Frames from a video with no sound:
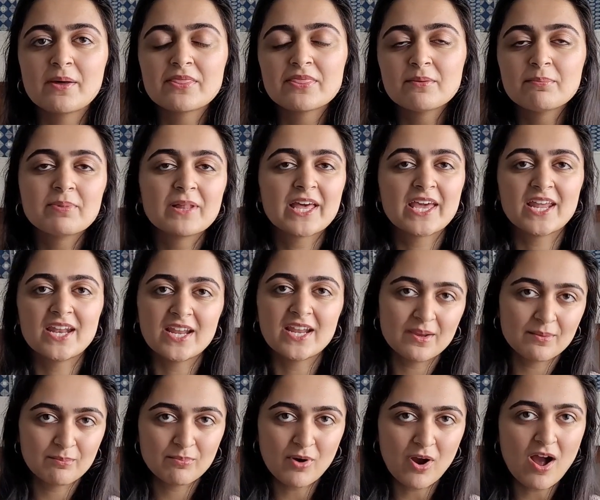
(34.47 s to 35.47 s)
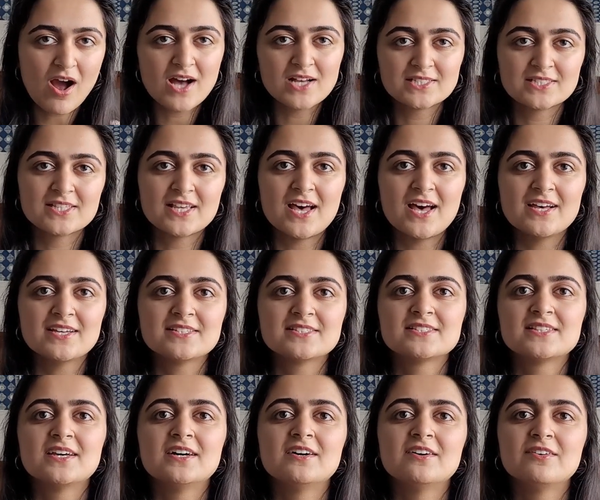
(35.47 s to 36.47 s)
the planning
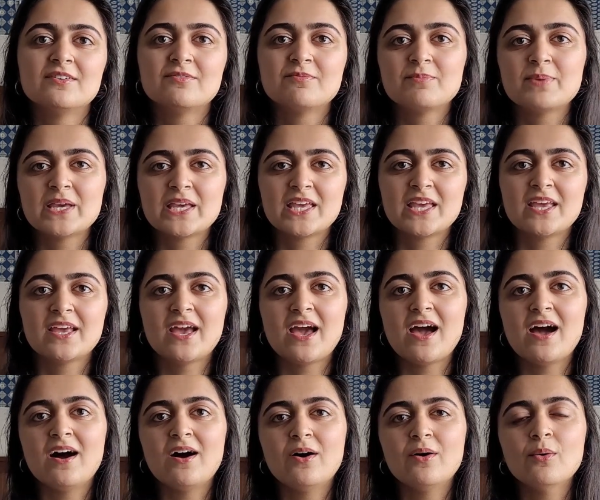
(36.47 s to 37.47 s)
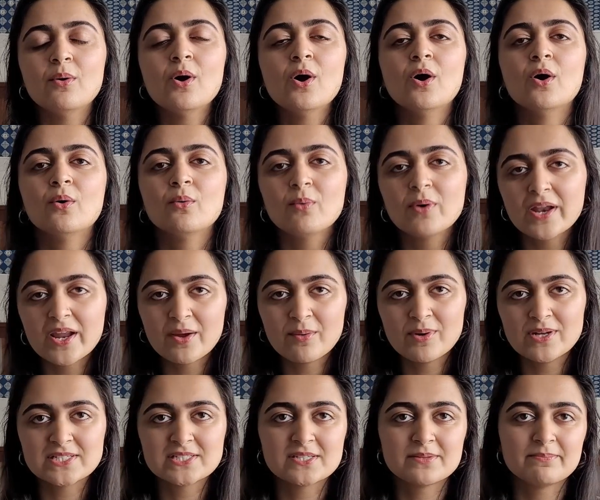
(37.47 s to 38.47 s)
process of picking out what I
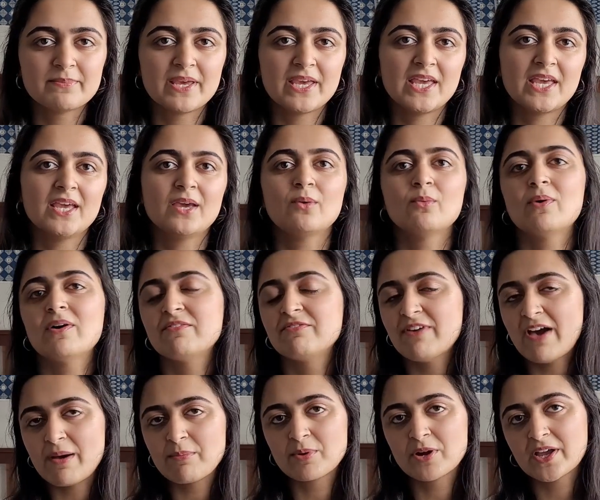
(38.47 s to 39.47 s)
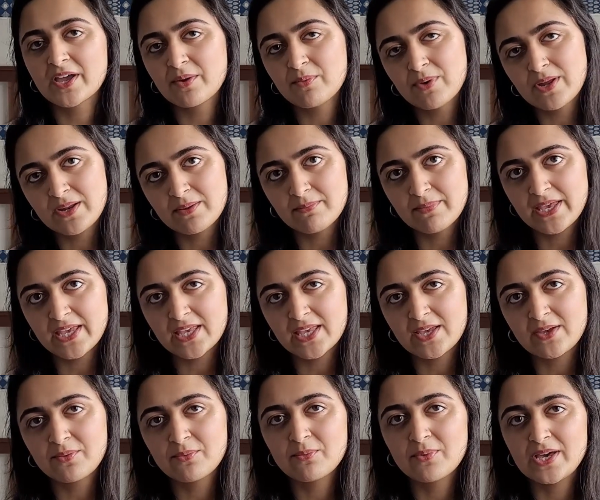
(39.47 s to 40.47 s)
want to make, what fabric I want to make
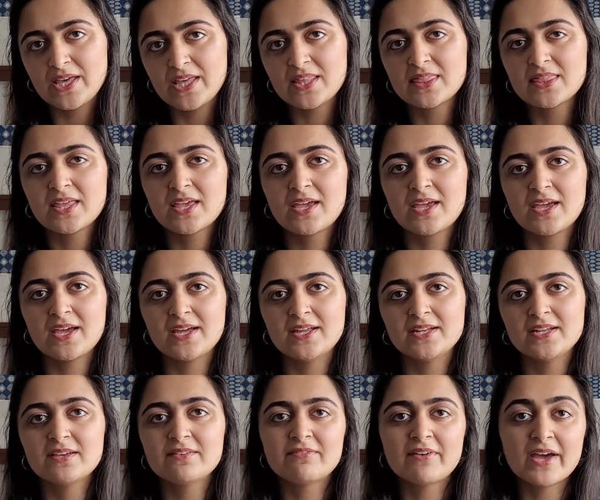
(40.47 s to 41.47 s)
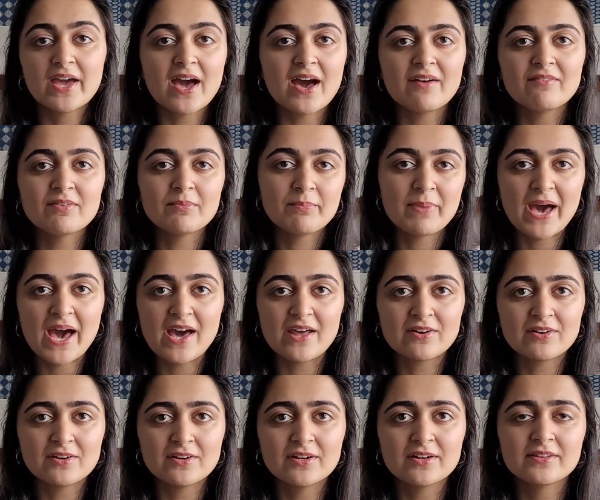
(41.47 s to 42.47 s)
it with, and if I have a
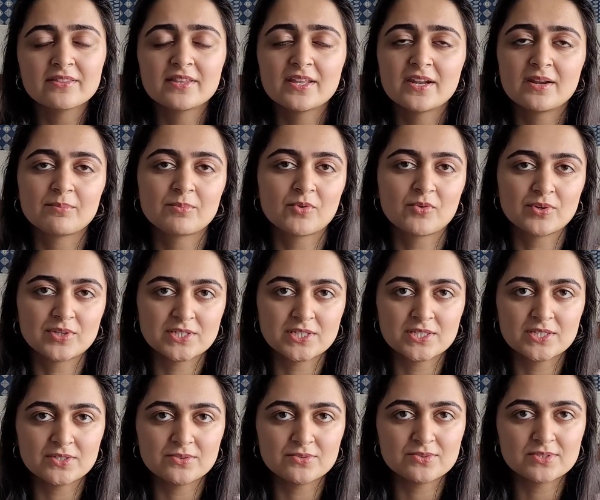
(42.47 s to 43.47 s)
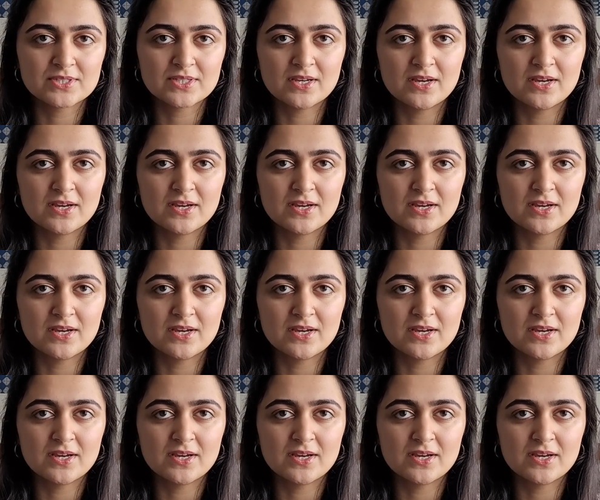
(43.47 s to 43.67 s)
pattern that I'm going to use